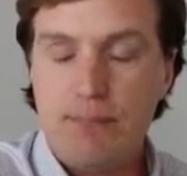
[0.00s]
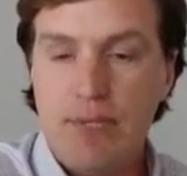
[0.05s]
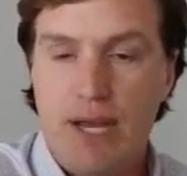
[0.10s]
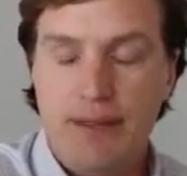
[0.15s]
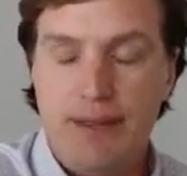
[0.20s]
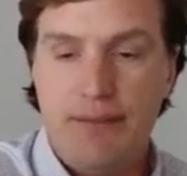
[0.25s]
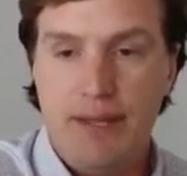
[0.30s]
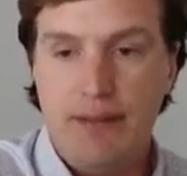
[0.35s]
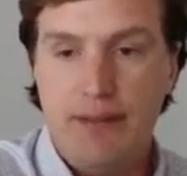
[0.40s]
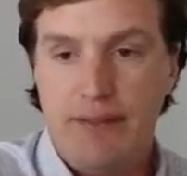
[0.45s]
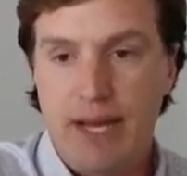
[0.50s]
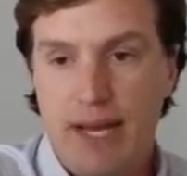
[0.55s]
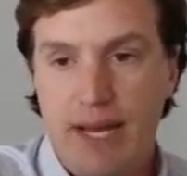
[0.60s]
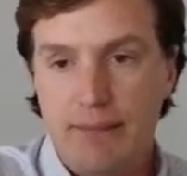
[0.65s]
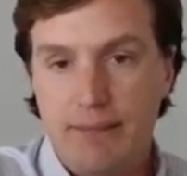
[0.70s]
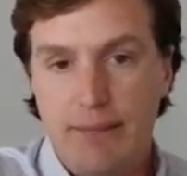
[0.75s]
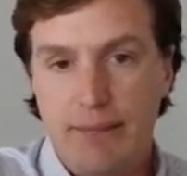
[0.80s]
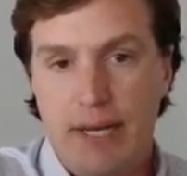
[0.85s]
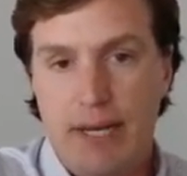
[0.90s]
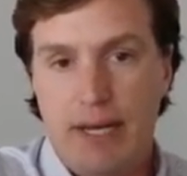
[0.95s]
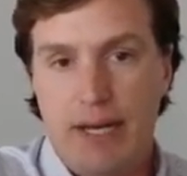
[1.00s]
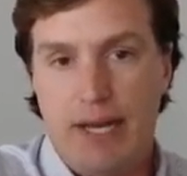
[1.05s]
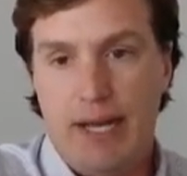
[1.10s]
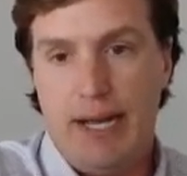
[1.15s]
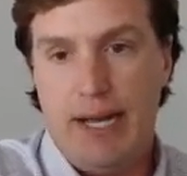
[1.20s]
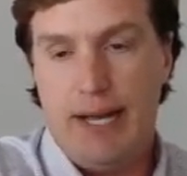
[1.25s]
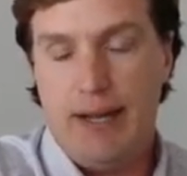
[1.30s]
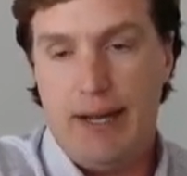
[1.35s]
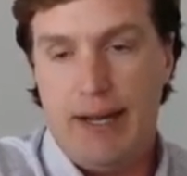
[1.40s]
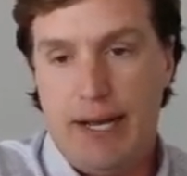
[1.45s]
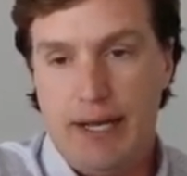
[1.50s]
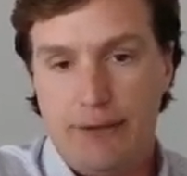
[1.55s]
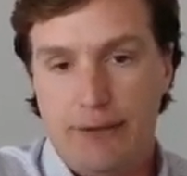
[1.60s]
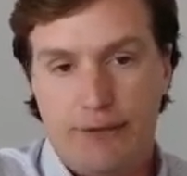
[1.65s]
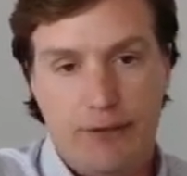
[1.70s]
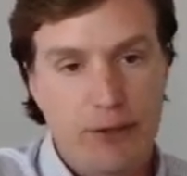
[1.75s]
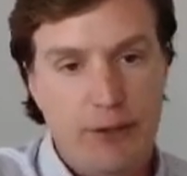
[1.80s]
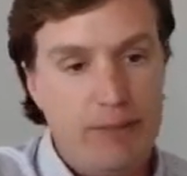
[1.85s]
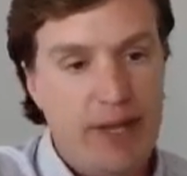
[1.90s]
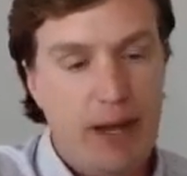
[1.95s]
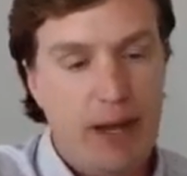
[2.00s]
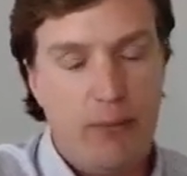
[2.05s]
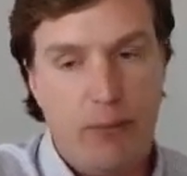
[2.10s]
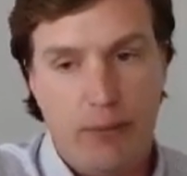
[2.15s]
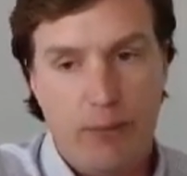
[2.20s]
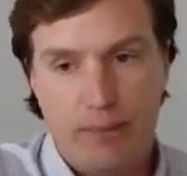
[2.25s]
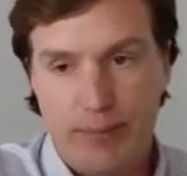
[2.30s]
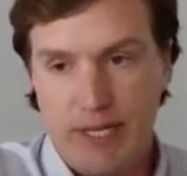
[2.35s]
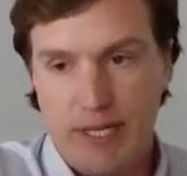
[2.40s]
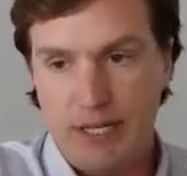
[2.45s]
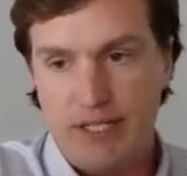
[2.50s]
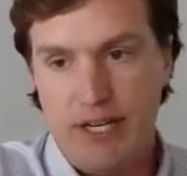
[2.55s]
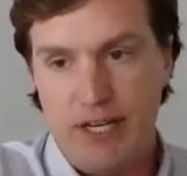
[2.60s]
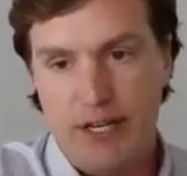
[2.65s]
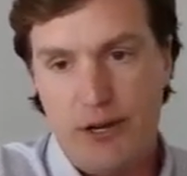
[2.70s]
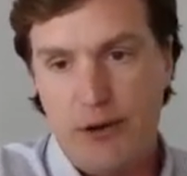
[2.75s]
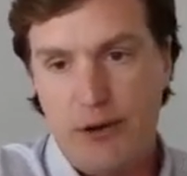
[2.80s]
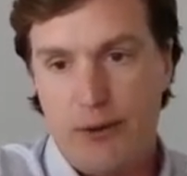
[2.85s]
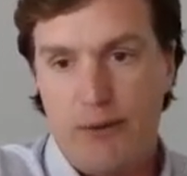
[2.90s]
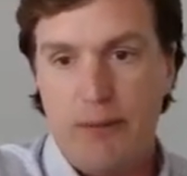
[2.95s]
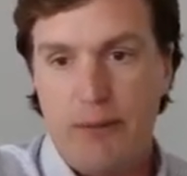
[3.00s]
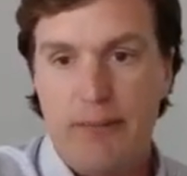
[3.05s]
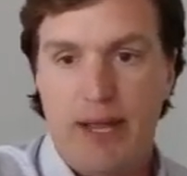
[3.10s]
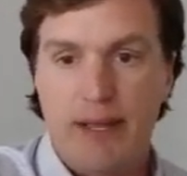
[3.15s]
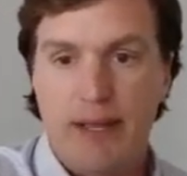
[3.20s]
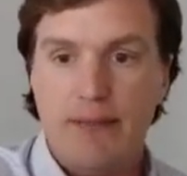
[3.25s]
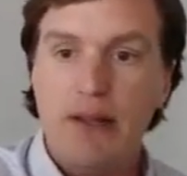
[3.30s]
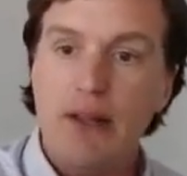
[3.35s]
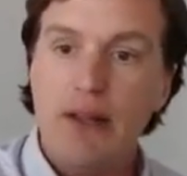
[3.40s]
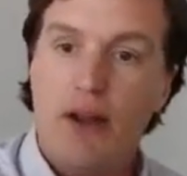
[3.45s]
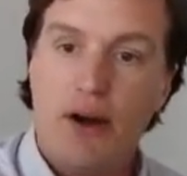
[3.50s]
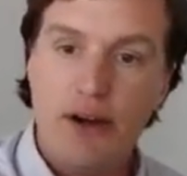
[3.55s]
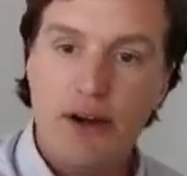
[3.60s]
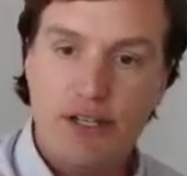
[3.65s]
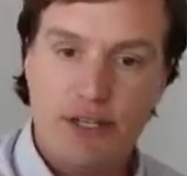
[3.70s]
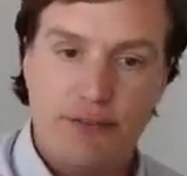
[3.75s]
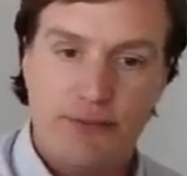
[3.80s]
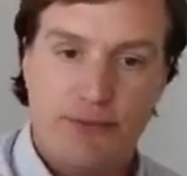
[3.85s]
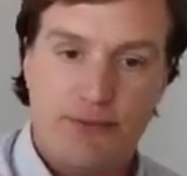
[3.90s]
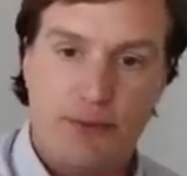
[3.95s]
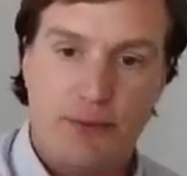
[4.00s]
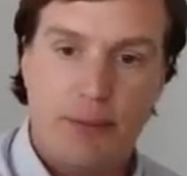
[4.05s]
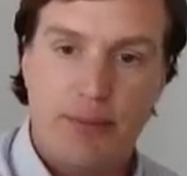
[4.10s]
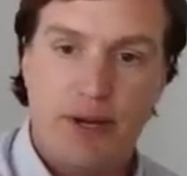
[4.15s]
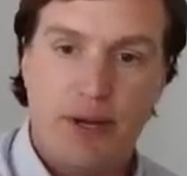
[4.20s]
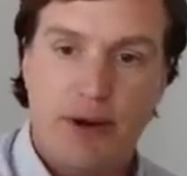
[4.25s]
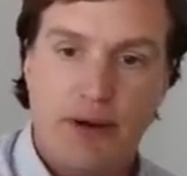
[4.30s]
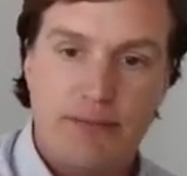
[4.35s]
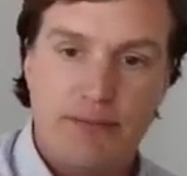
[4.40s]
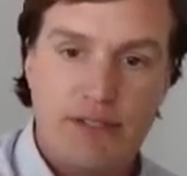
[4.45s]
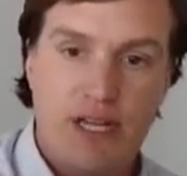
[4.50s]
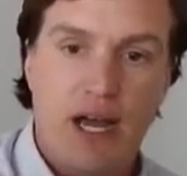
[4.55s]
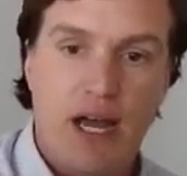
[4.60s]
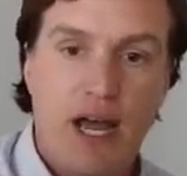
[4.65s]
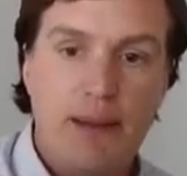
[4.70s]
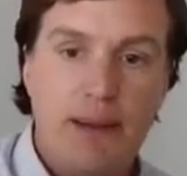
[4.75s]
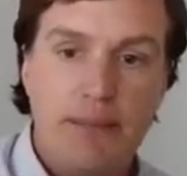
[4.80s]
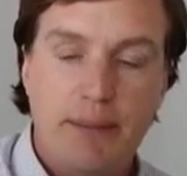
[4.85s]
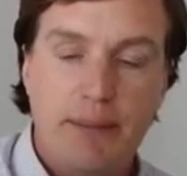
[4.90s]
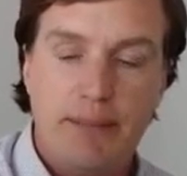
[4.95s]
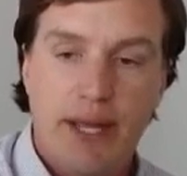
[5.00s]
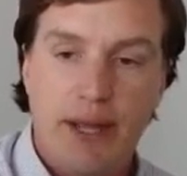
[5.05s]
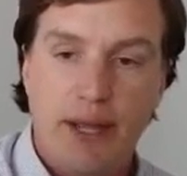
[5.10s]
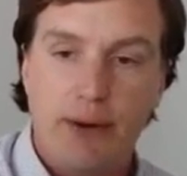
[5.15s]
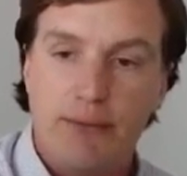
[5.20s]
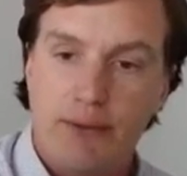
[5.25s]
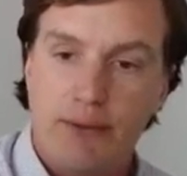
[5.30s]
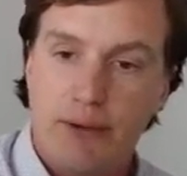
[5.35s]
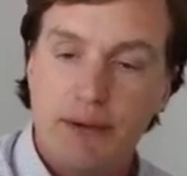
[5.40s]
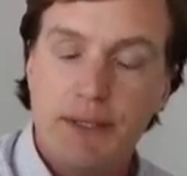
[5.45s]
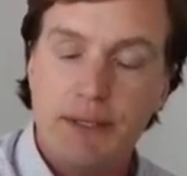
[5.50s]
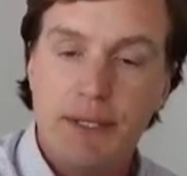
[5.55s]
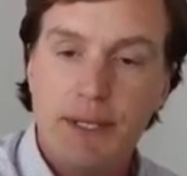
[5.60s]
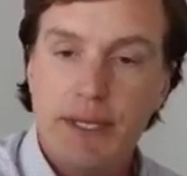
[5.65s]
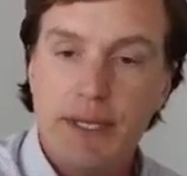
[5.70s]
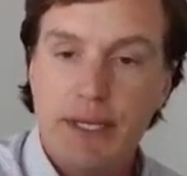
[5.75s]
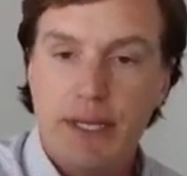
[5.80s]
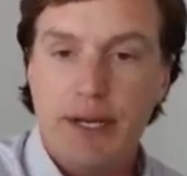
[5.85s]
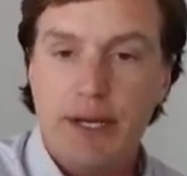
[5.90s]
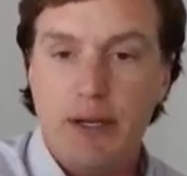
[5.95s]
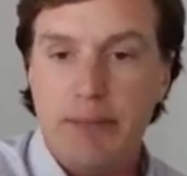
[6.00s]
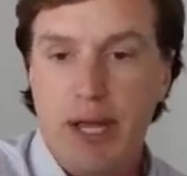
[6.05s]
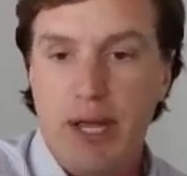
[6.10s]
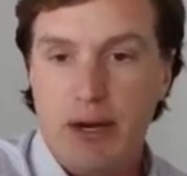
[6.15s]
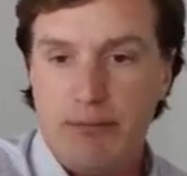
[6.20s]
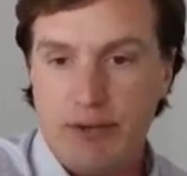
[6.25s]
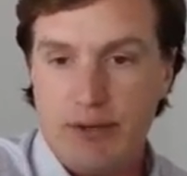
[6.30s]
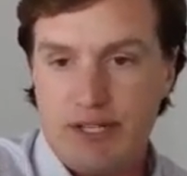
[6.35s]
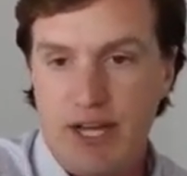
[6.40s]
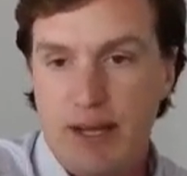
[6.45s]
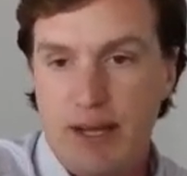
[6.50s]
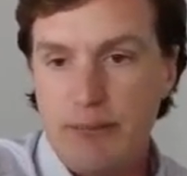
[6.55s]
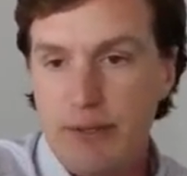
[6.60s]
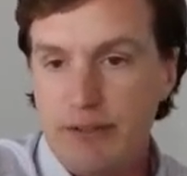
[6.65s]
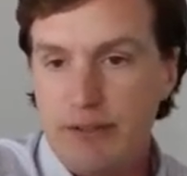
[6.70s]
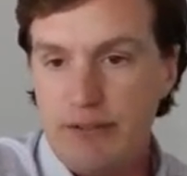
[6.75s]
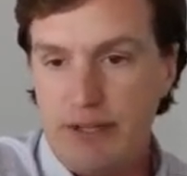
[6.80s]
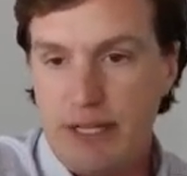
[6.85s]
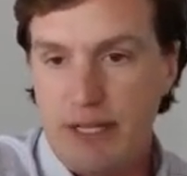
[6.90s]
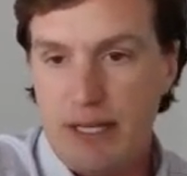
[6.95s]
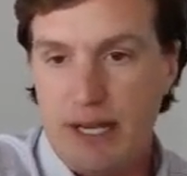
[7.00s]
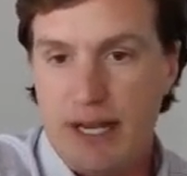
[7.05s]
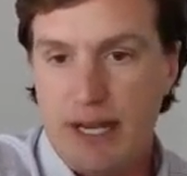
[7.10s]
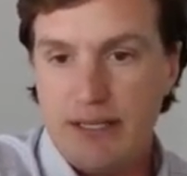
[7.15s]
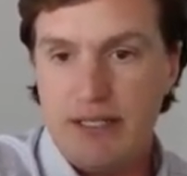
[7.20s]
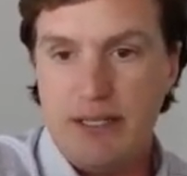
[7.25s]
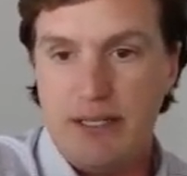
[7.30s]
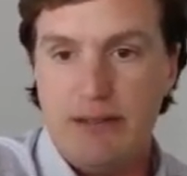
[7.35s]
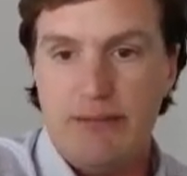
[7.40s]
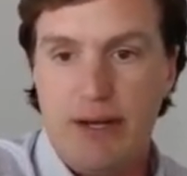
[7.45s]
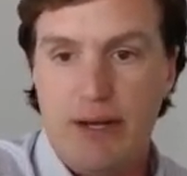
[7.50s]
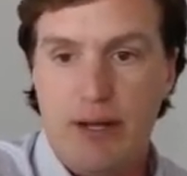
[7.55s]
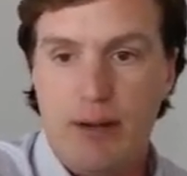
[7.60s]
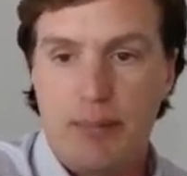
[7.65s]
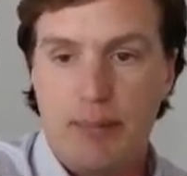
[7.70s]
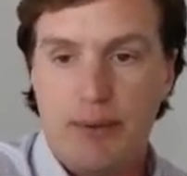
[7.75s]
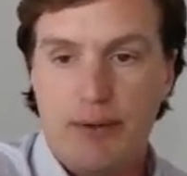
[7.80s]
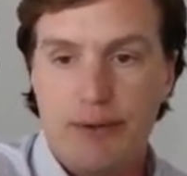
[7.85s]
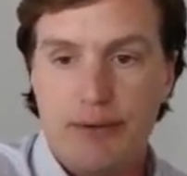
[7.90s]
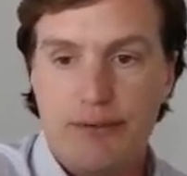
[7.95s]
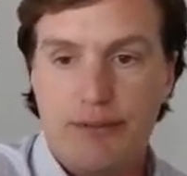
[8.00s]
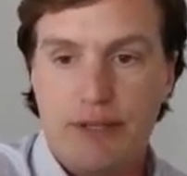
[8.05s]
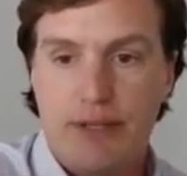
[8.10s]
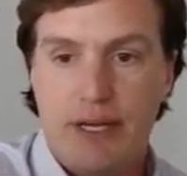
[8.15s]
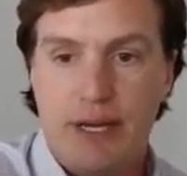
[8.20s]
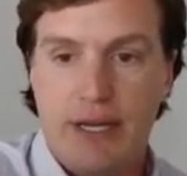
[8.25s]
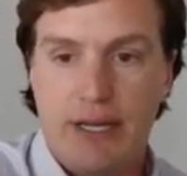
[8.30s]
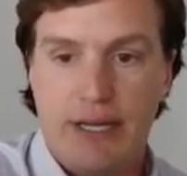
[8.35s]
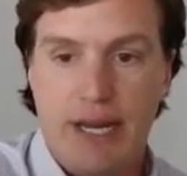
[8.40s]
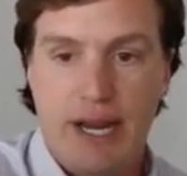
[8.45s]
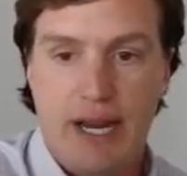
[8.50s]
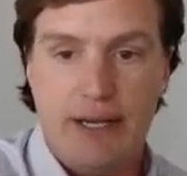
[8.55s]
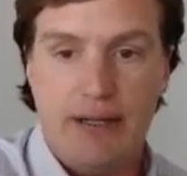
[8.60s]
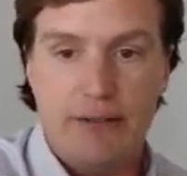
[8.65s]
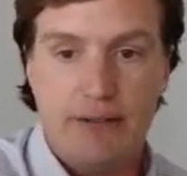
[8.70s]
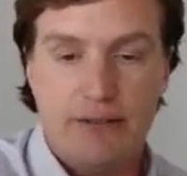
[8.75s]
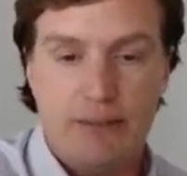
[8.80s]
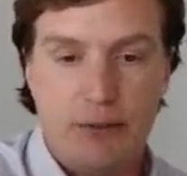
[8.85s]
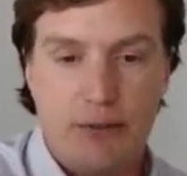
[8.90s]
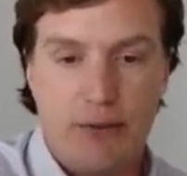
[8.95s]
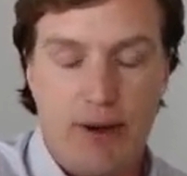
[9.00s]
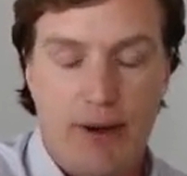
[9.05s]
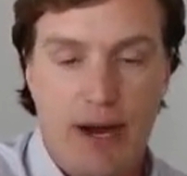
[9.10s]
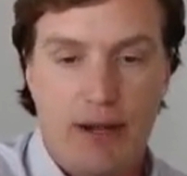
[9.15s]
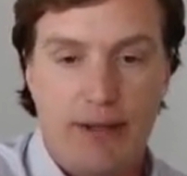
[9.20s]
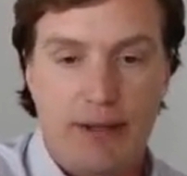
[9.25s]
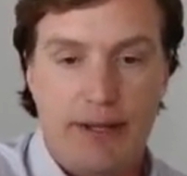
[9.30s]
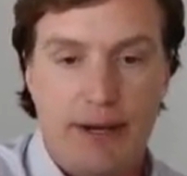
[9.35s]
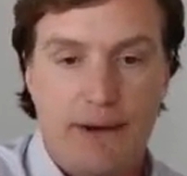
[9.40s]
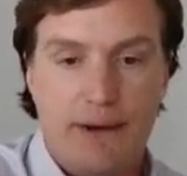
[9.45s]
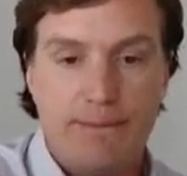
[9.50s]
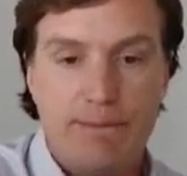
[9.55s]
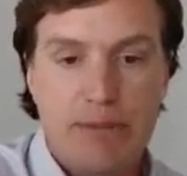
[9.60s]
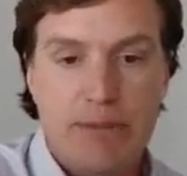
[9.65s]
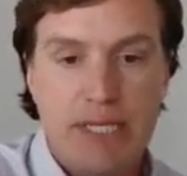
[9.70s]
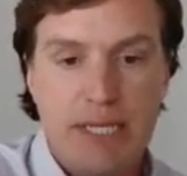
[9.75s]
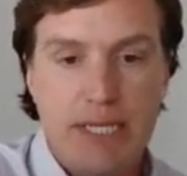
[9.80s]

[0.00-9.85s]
I think that uh, I, I, assume that will continue to remain the largest for a period of time, and may over, you know, may over time we see IT developers uh, gaining some ground there.